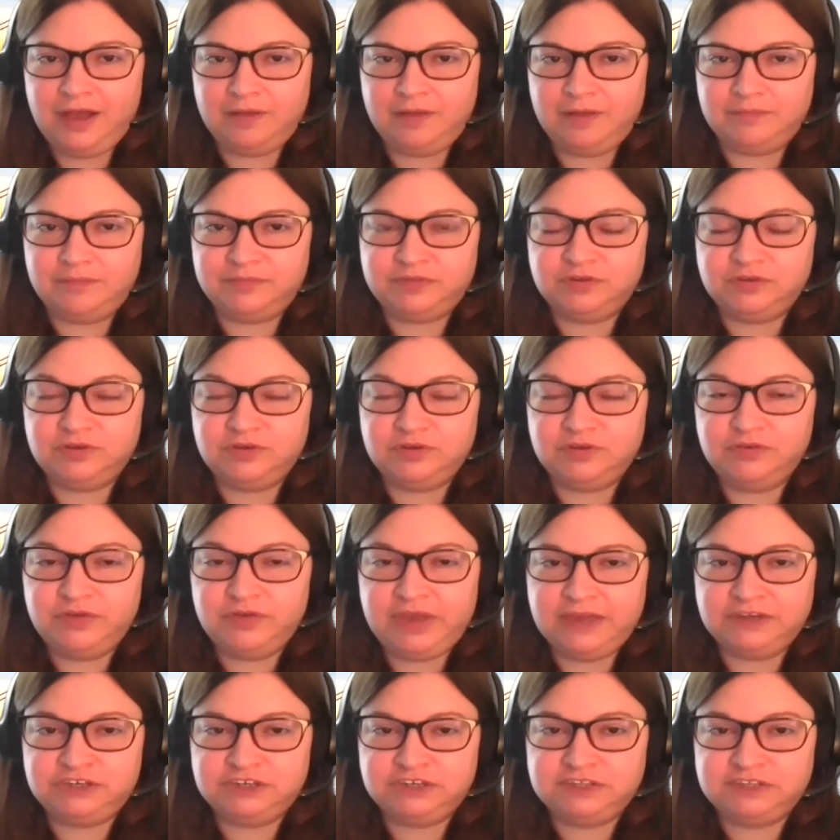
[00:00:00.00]
So you
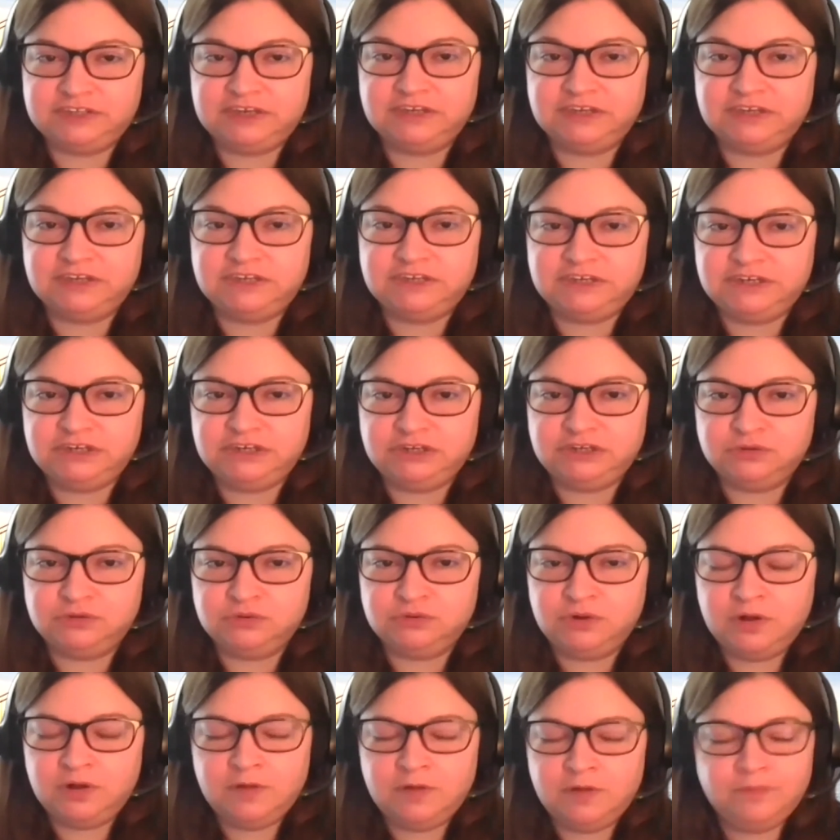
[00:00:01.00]
can't just continue
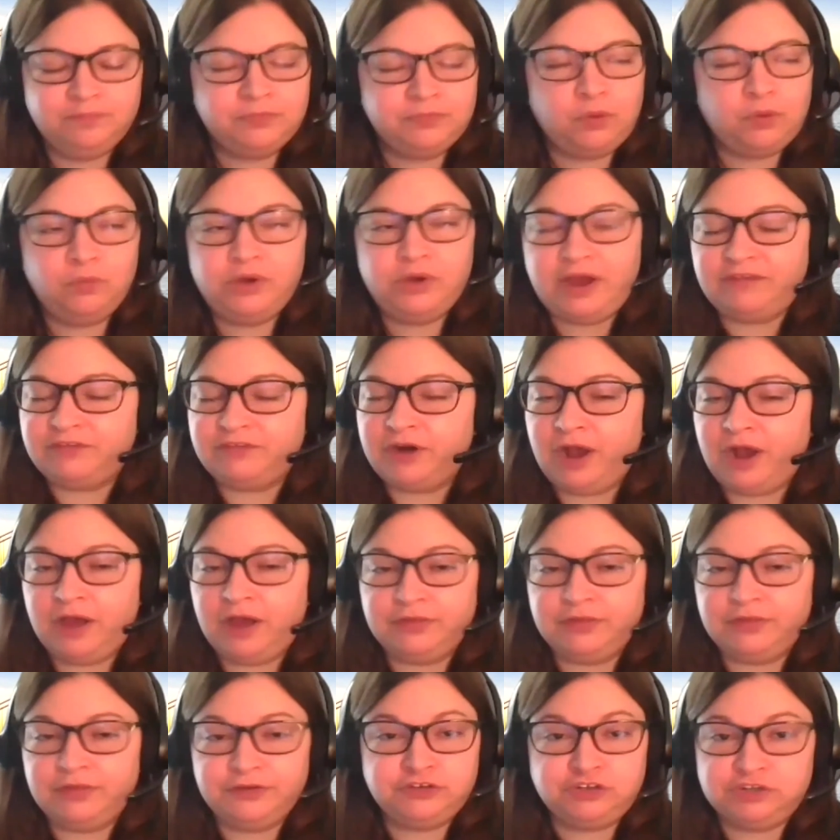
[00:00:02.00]
whatever
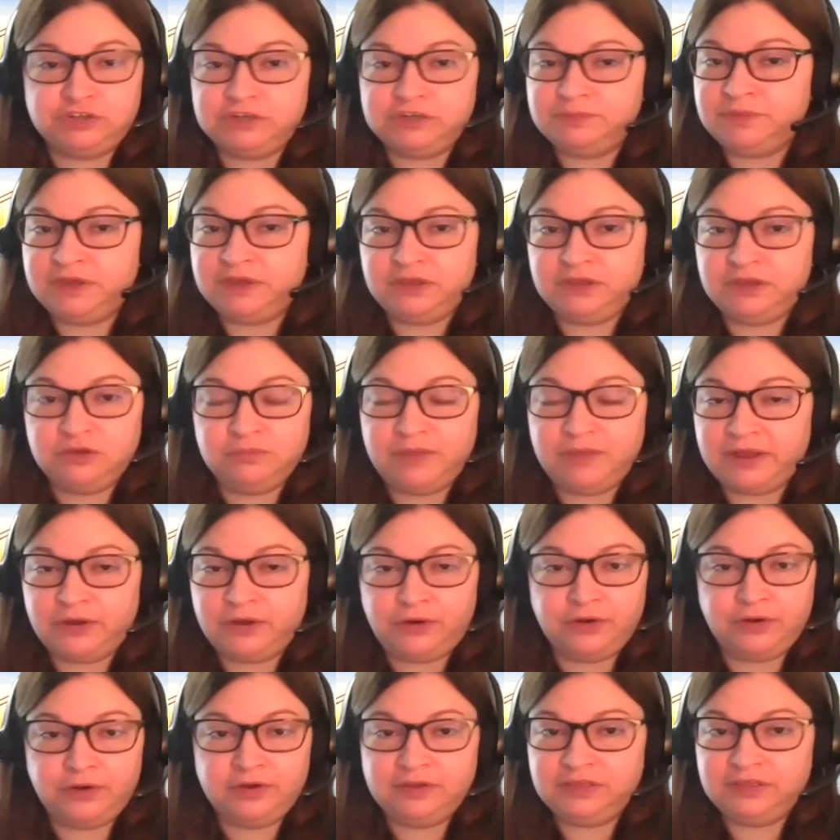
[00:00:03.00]
other treatment you might
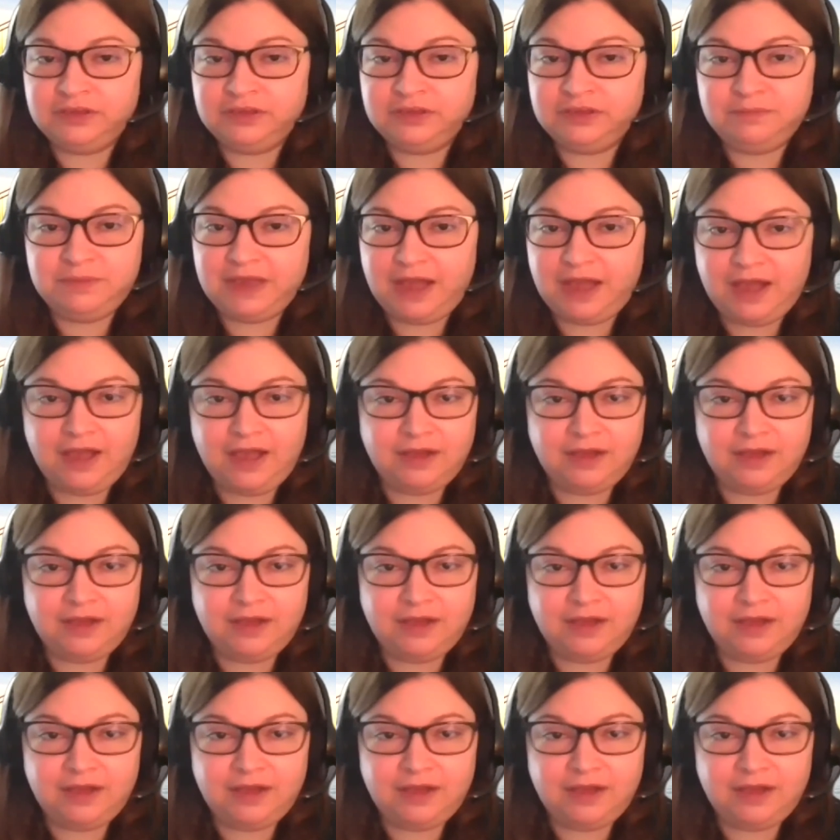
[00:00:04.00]
currently be on